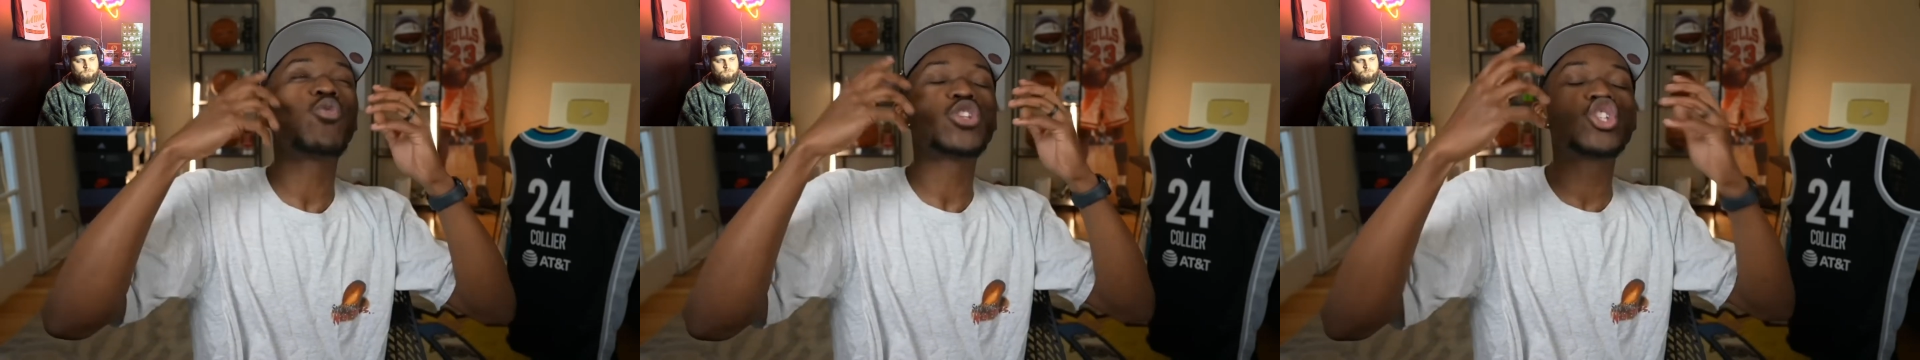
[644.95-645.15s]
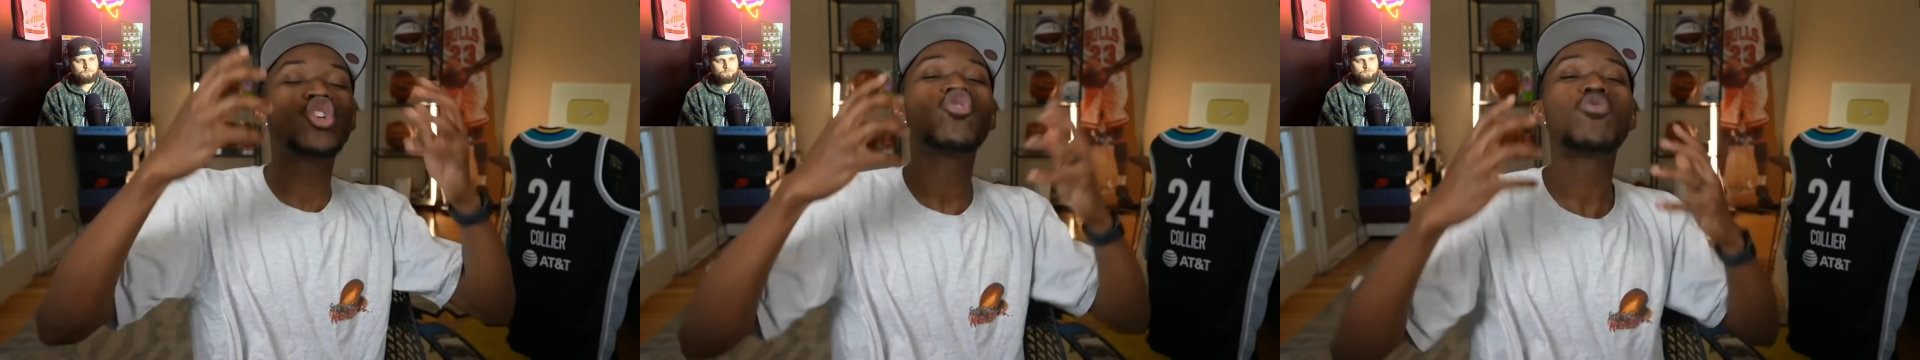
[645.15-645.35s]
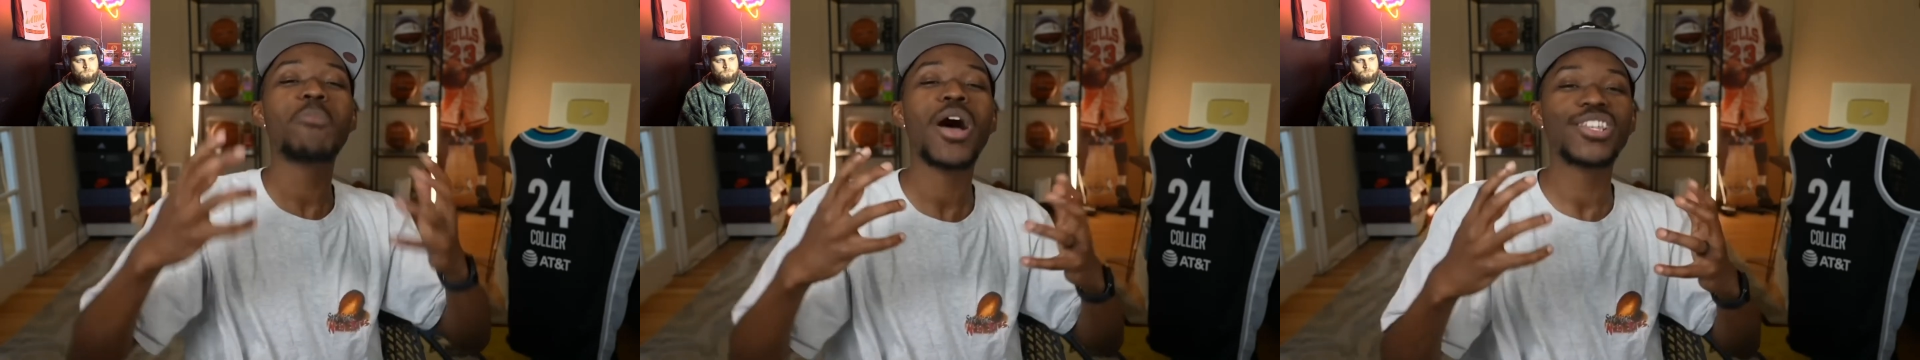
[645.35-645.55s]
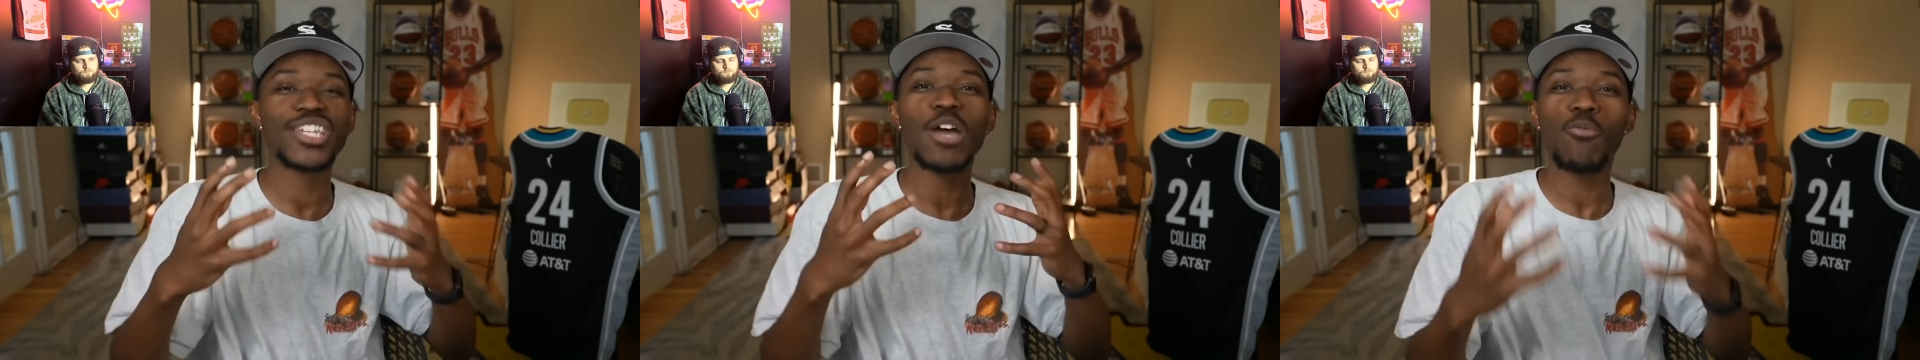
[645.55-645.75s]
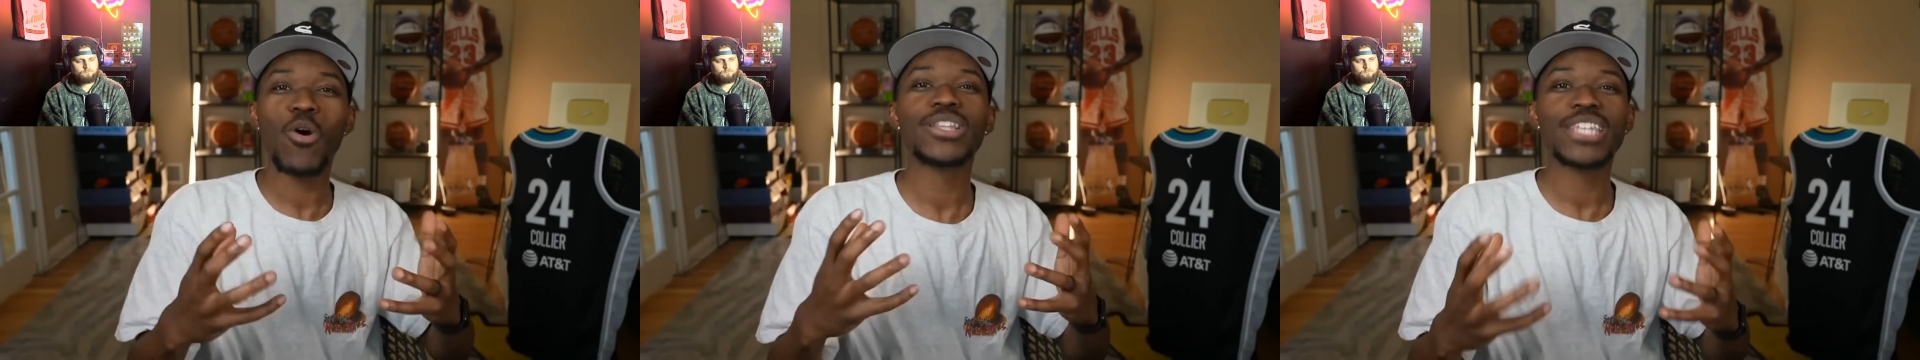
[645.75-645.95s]
doing too
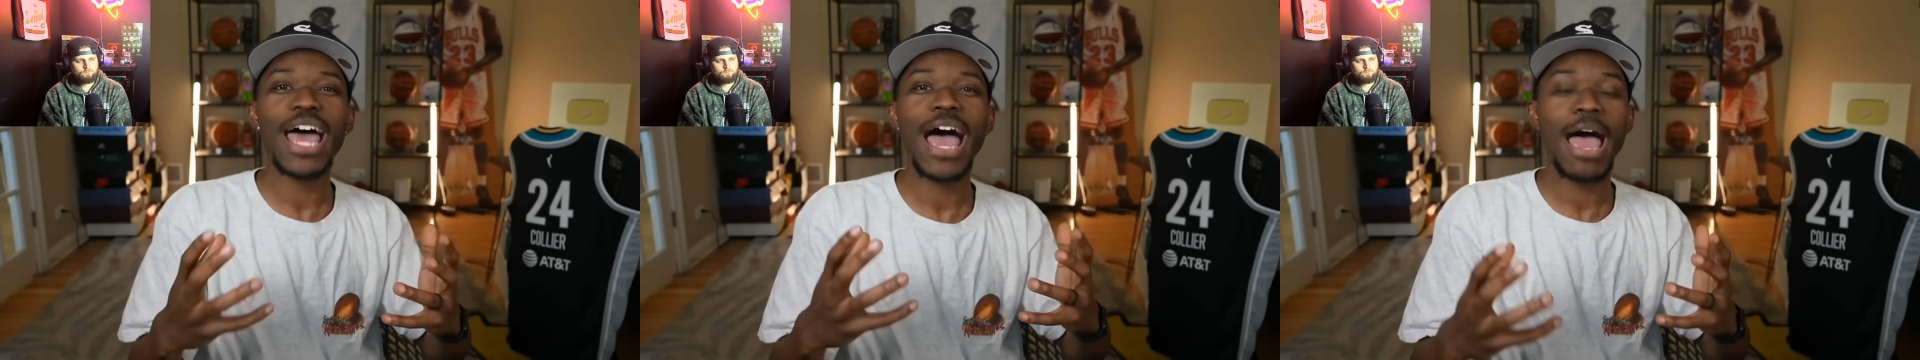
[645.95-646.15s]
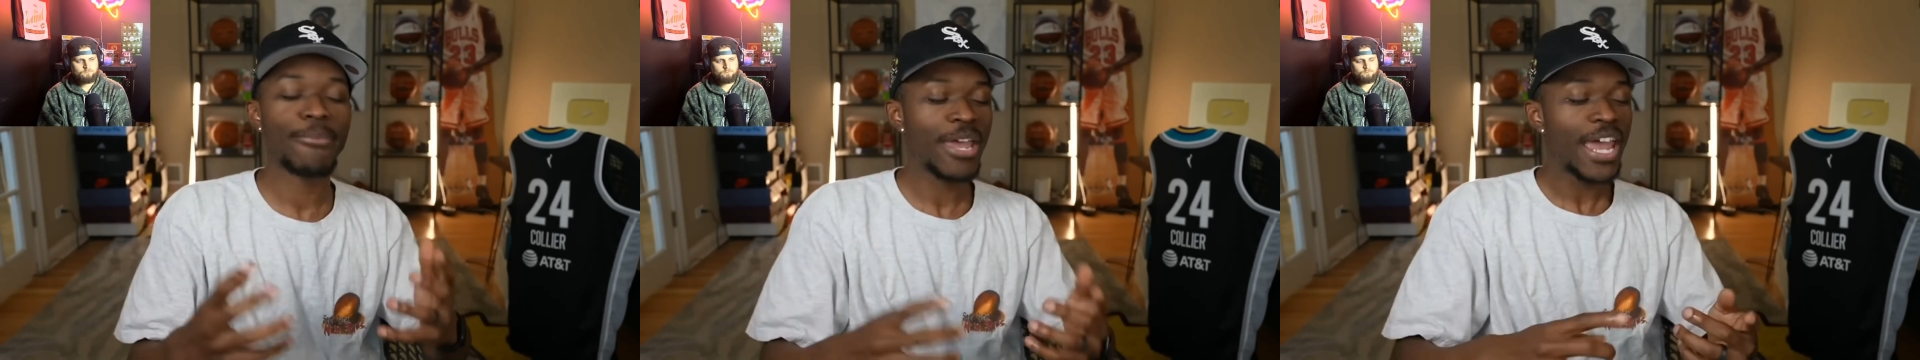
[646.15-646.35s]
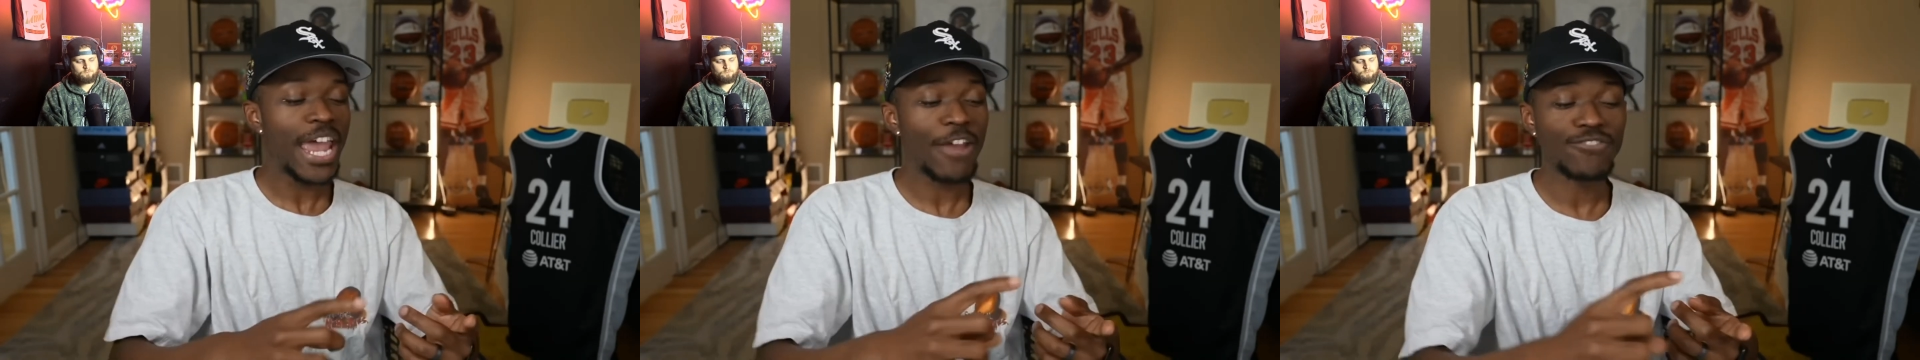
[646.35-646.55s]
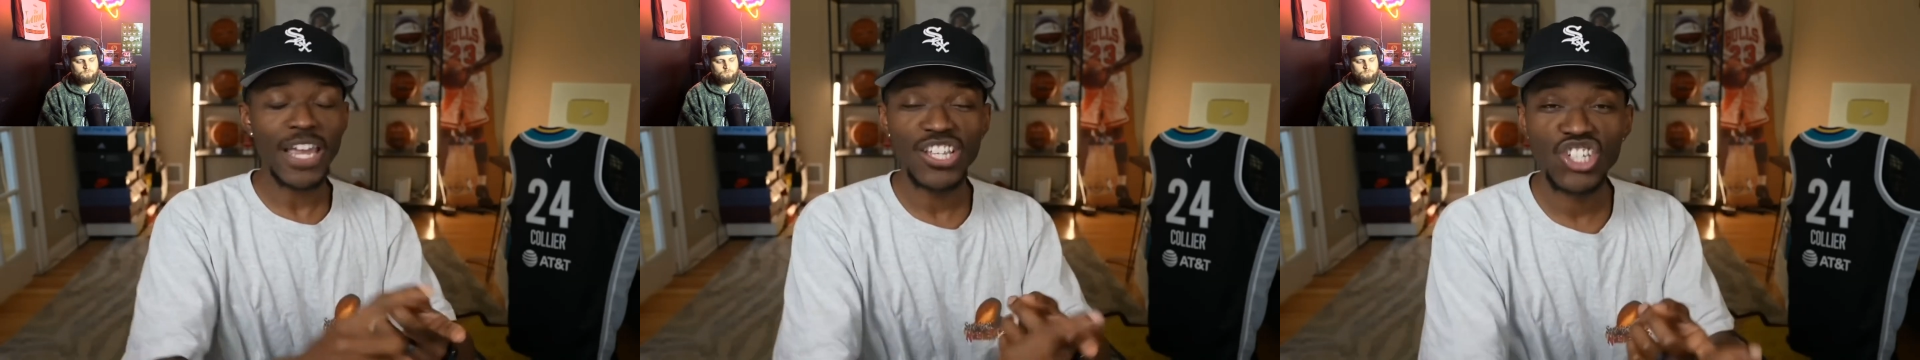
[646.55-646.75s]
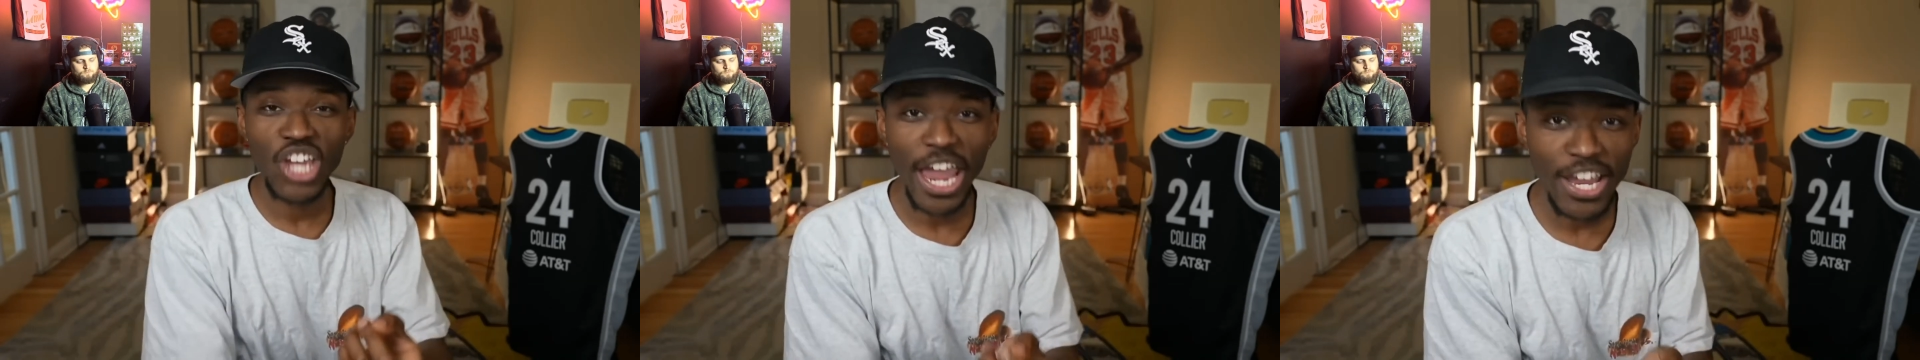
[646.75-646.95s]
much at one time if
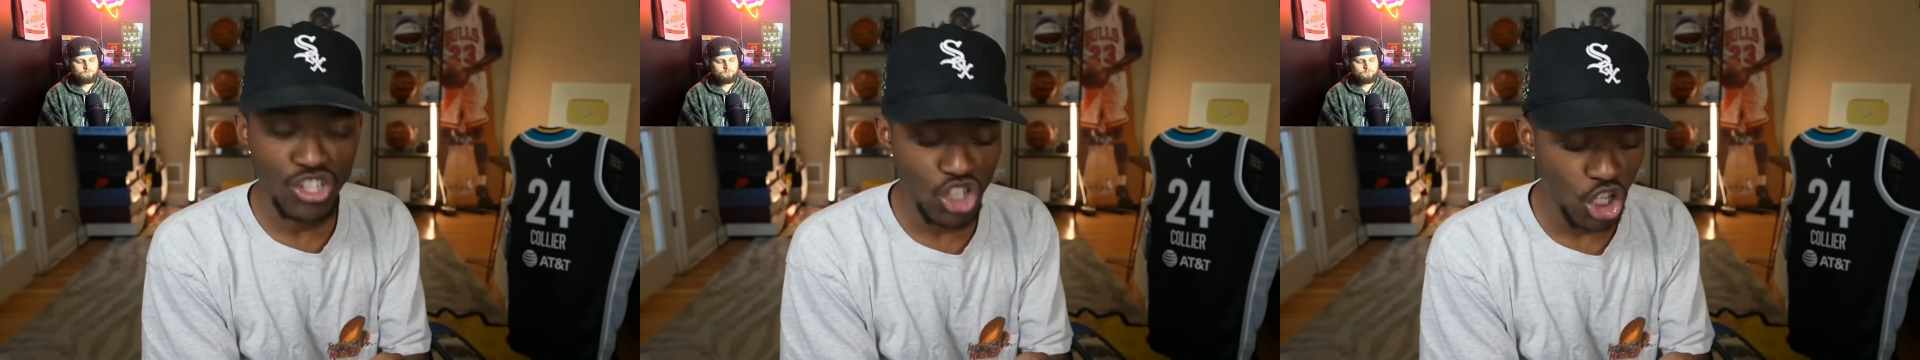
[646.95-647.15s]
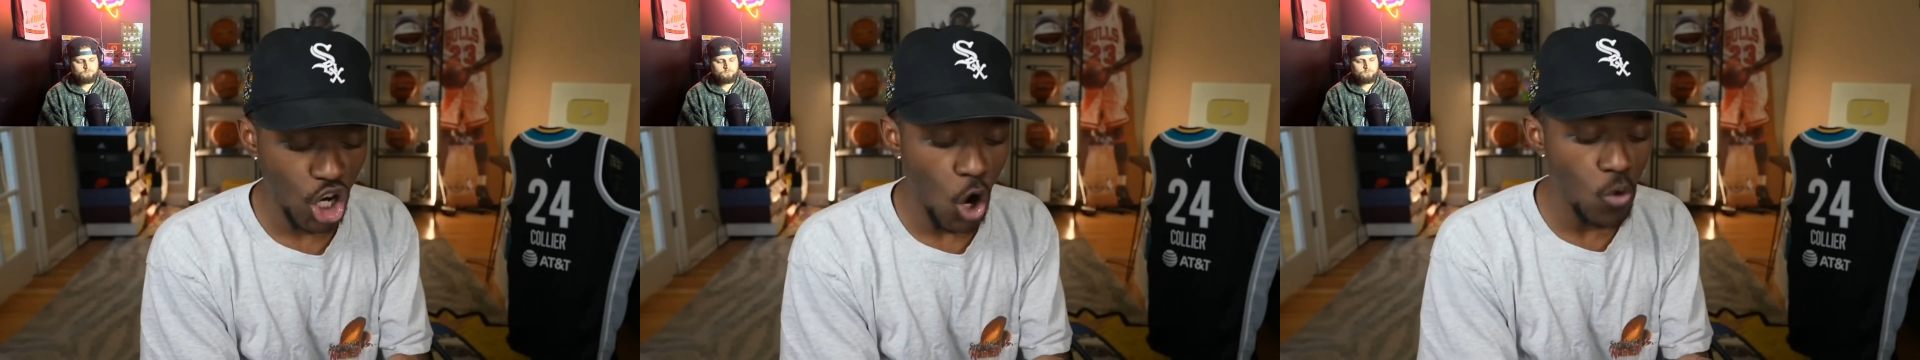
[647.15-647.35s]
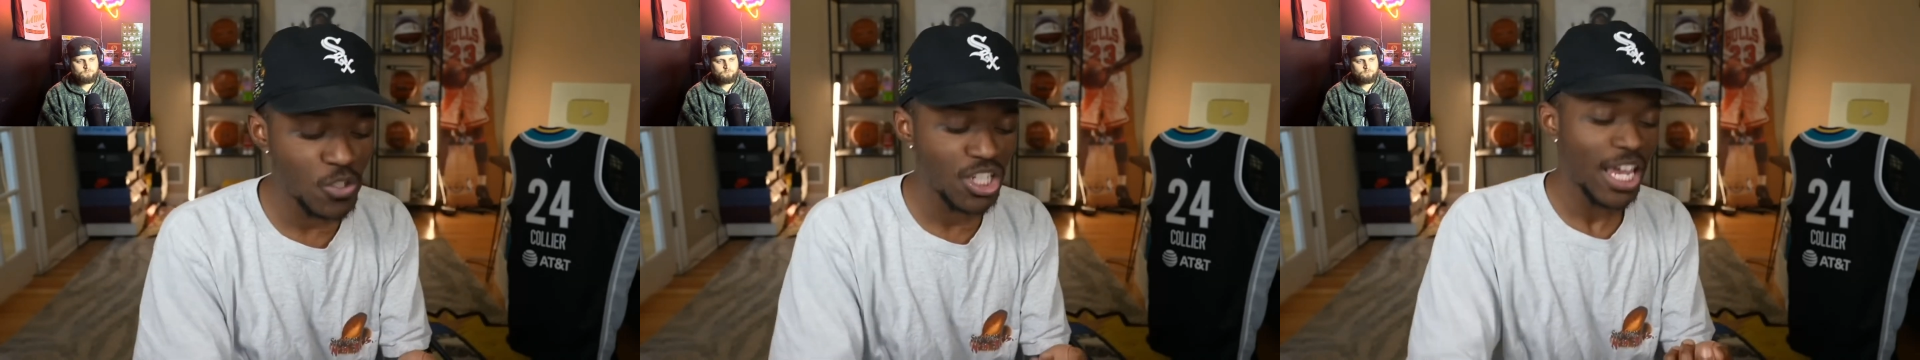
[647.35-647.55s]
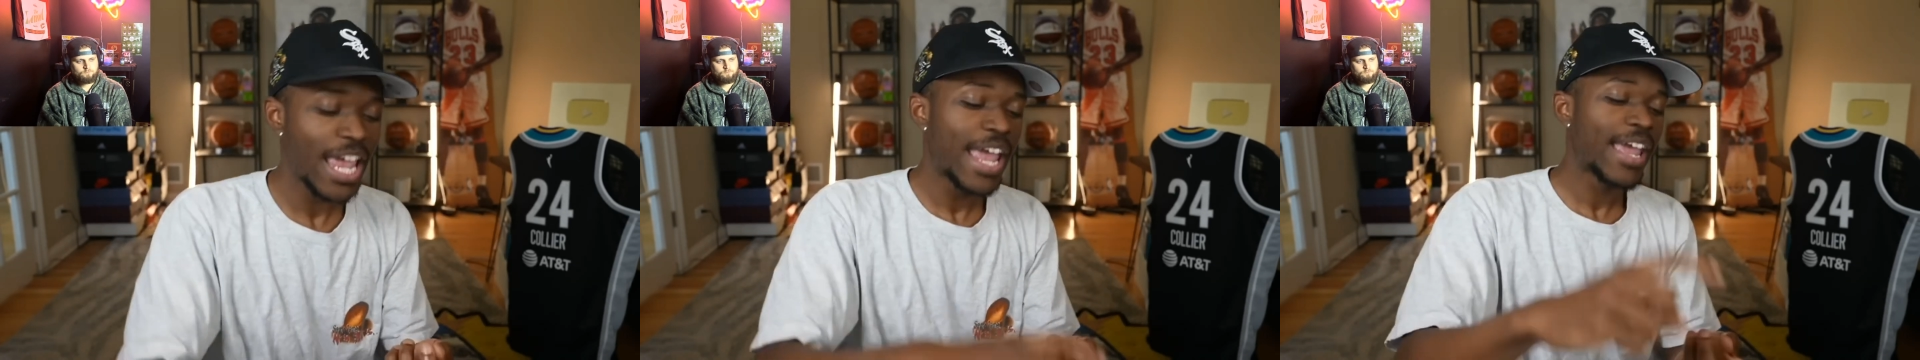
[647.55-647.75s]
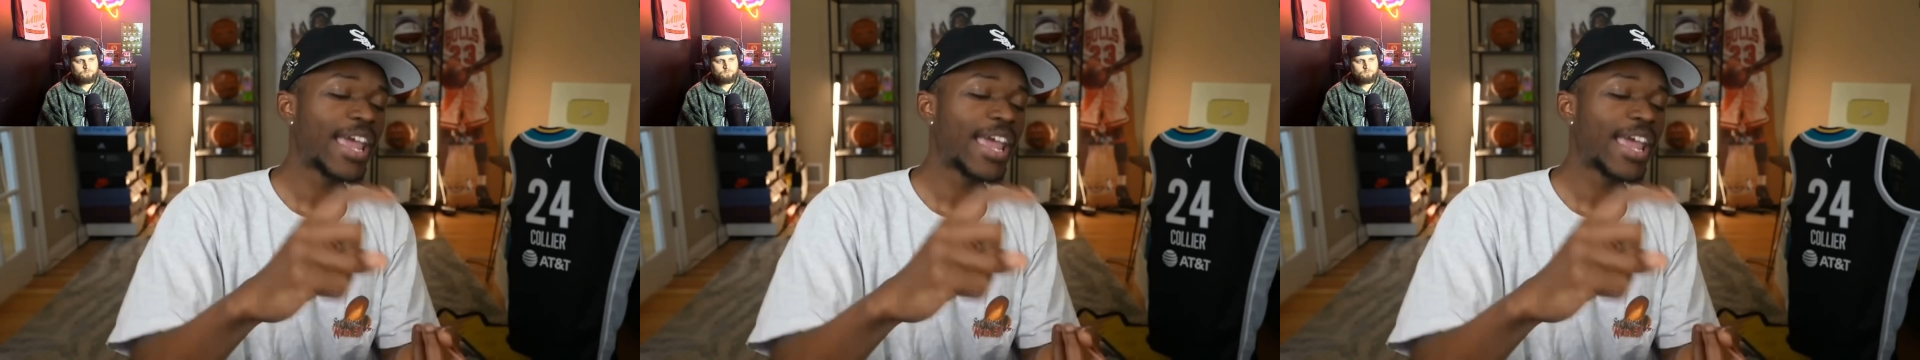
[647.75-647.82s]
they changed the coach